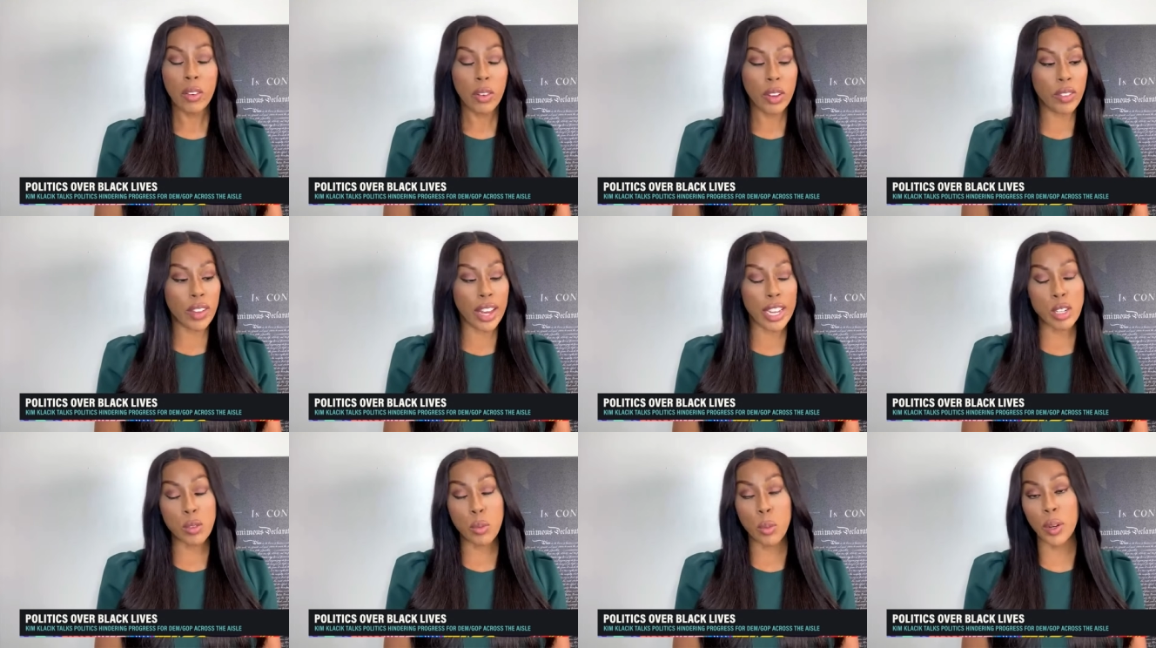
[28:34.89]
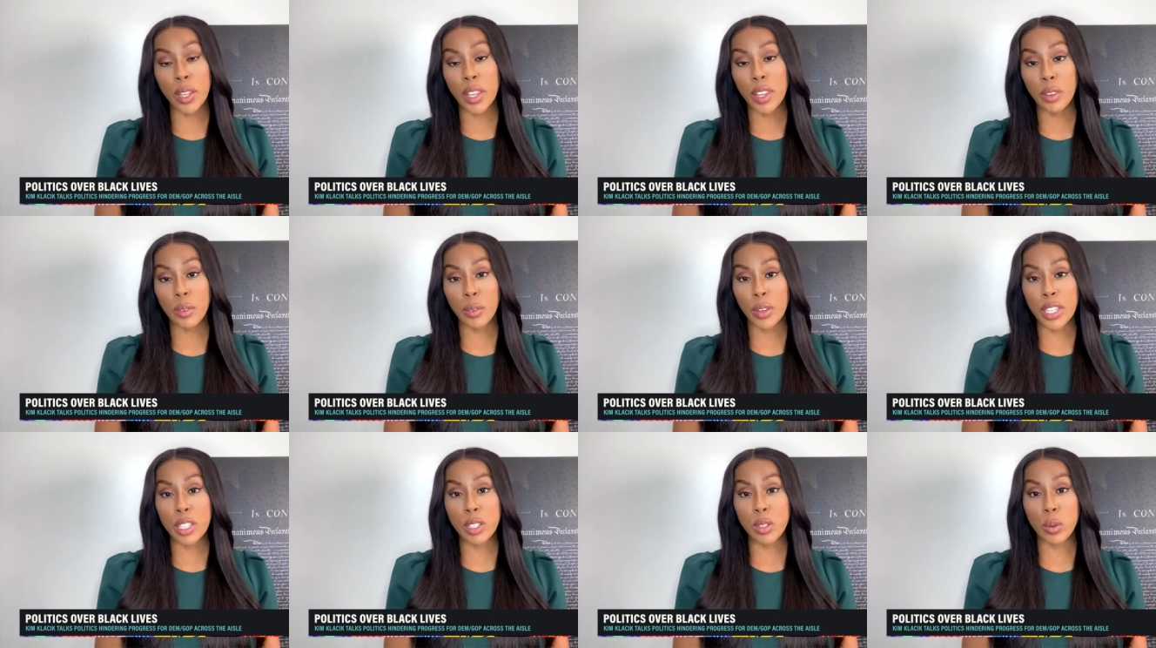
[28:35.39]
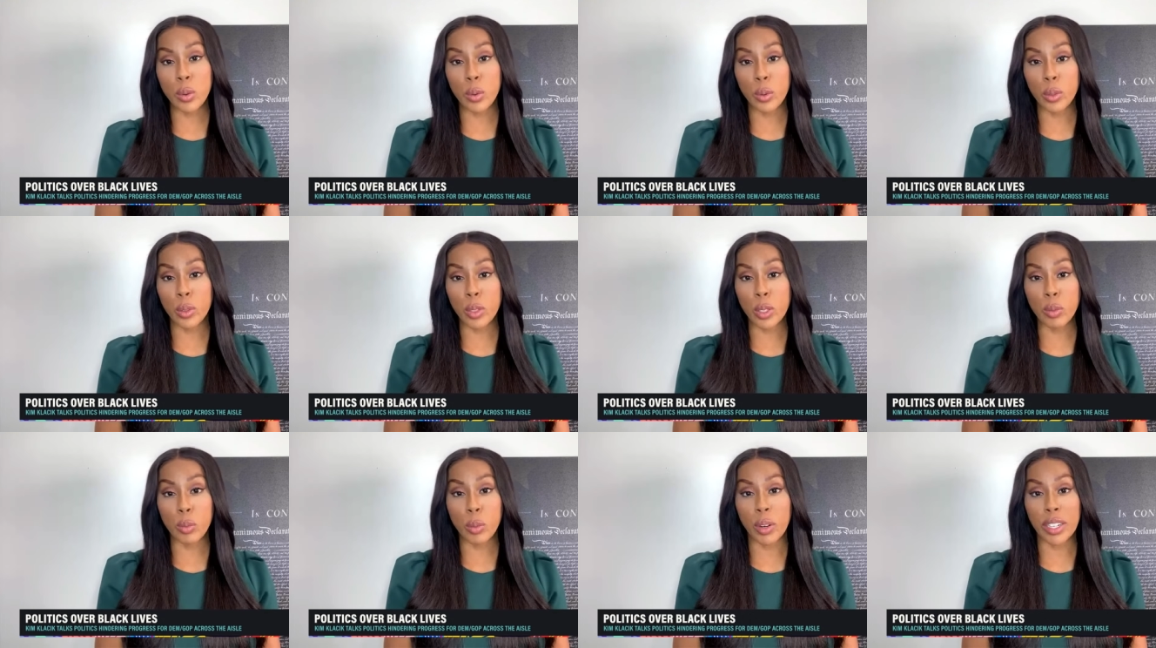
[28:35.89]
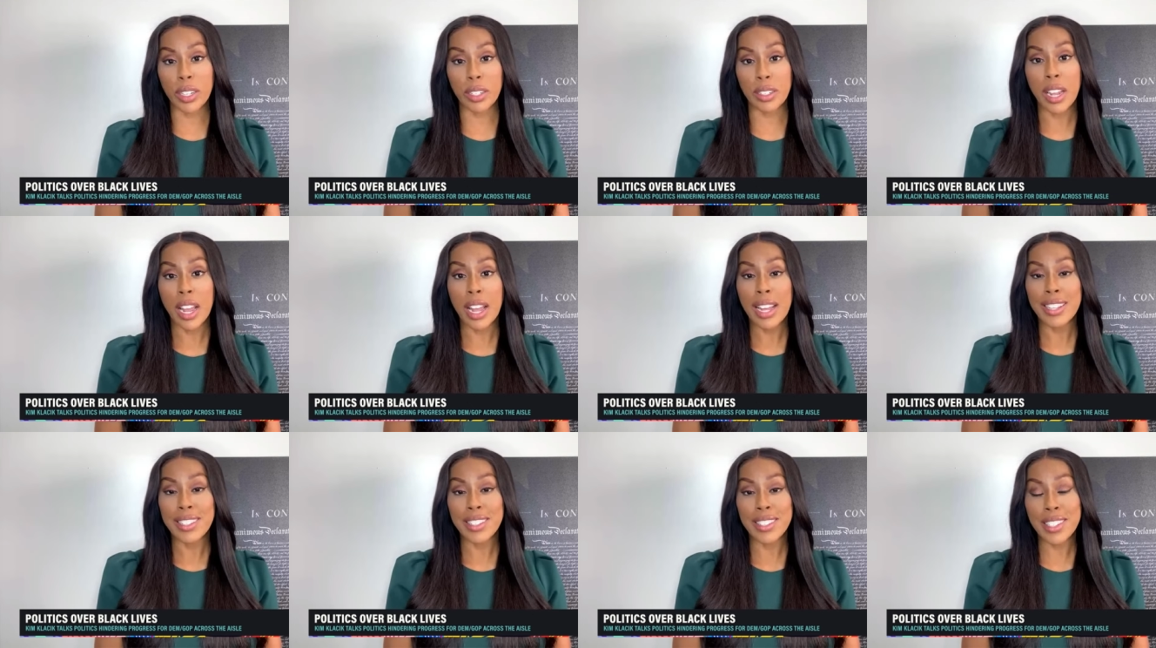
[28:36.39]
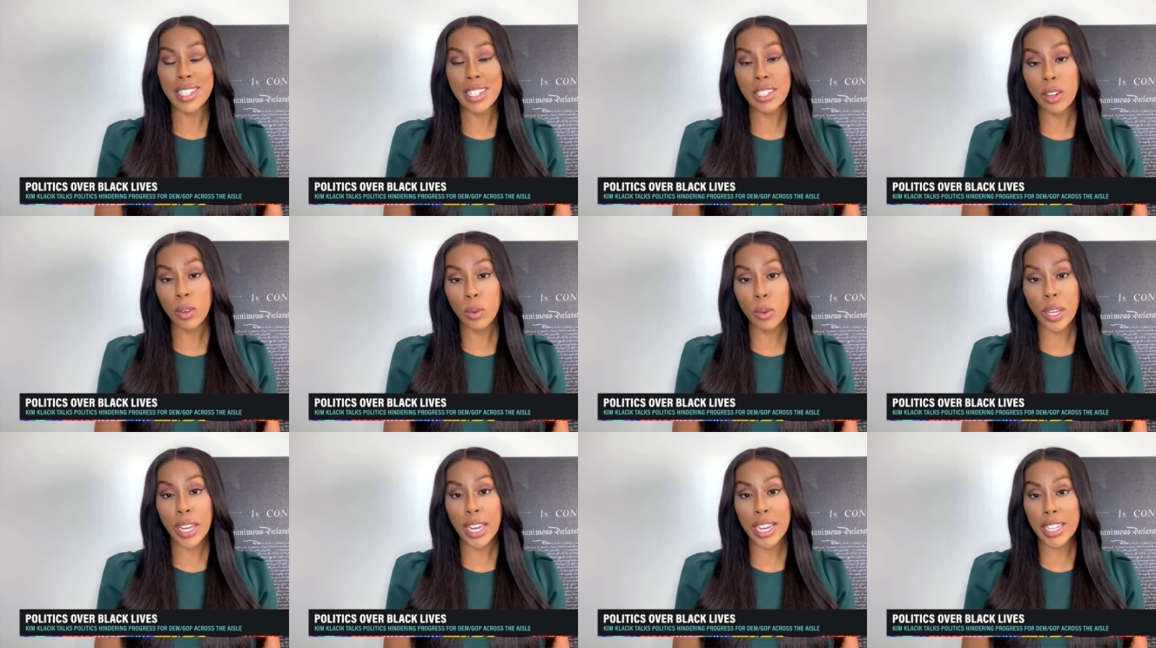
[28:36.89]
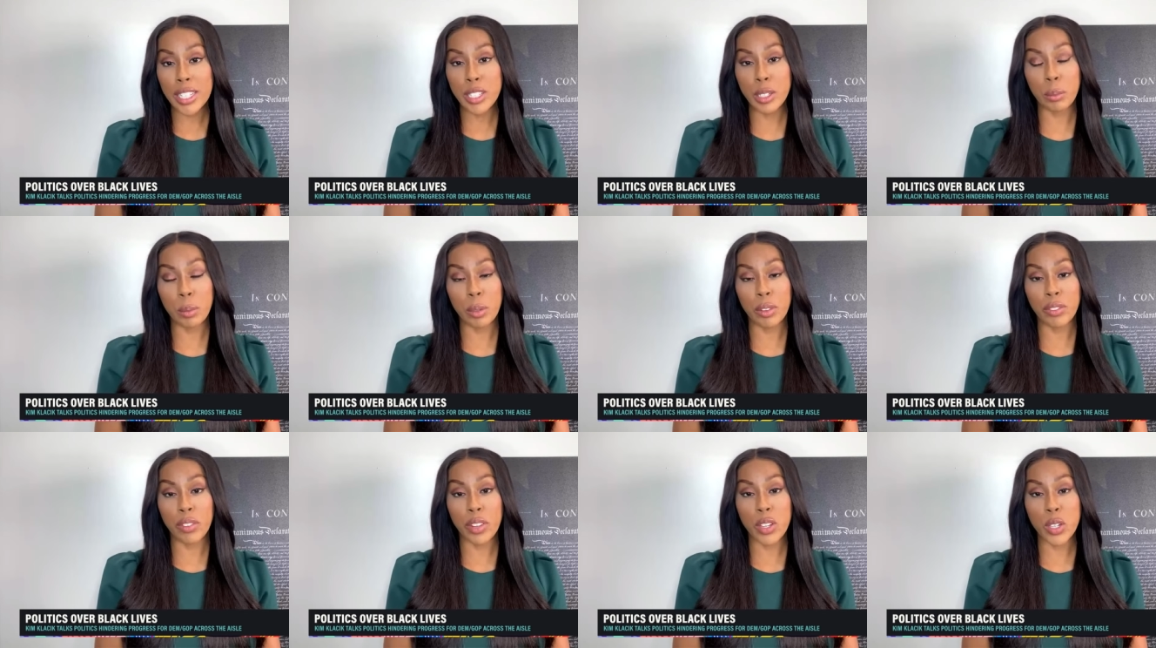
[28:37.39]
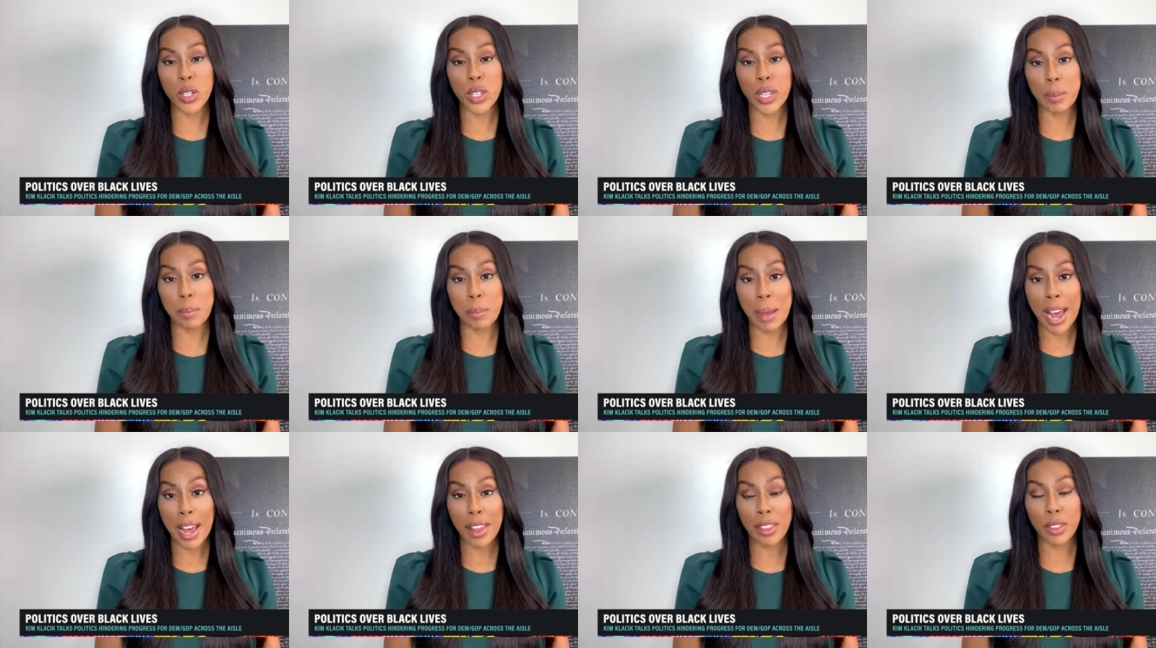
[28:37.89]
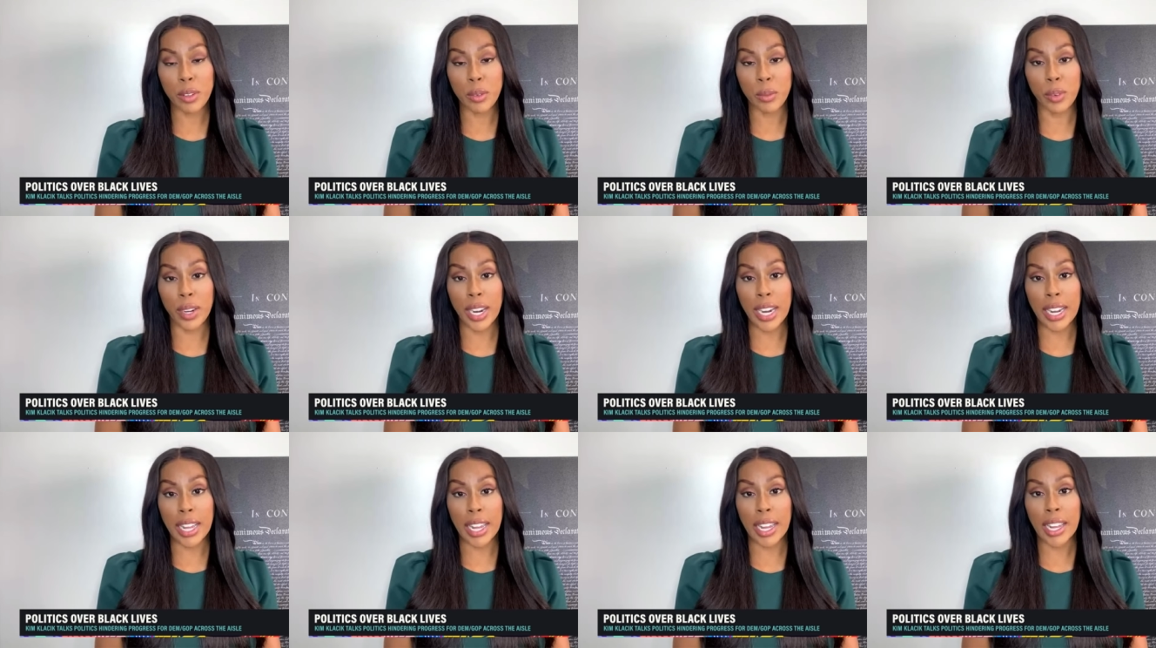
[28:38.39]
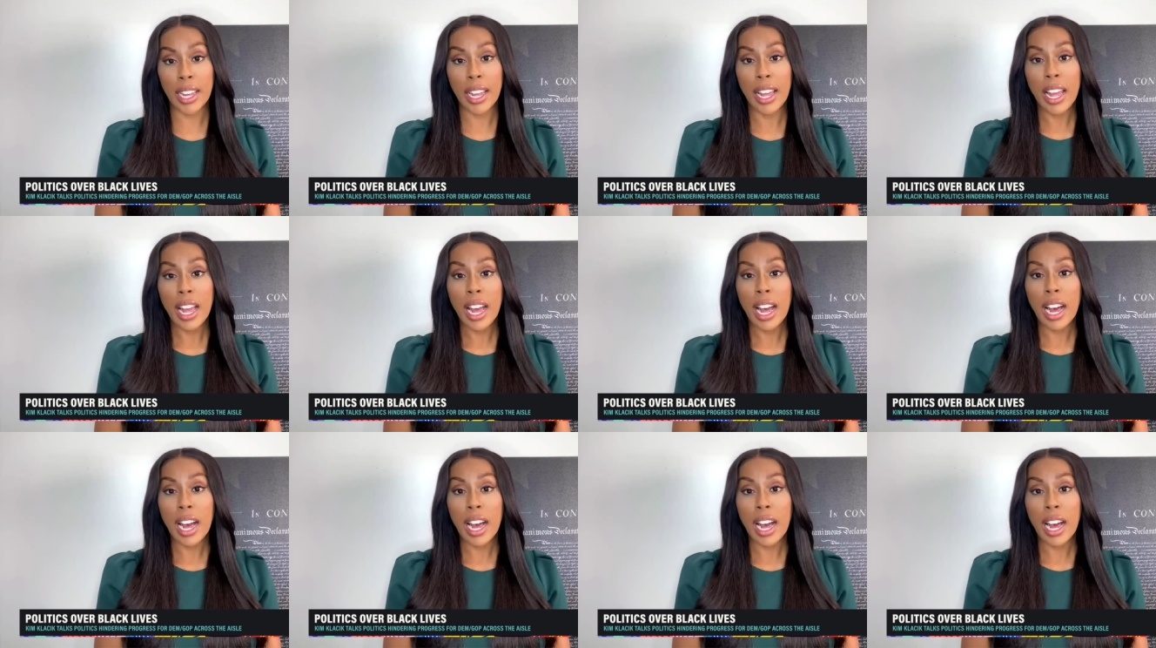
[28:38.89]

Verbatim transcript: We've got 23 schools where zero kids are proficient in math and reading.